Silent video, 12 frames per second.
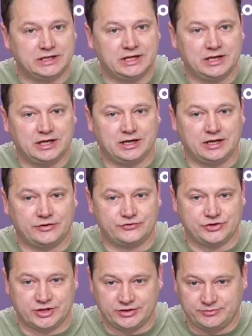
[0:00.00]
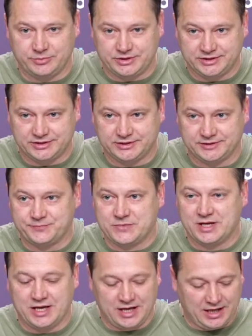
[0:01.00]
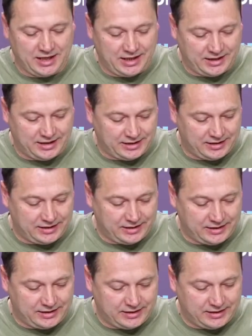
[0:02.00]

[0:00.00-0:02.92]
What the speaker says: in Ukravtodor in June.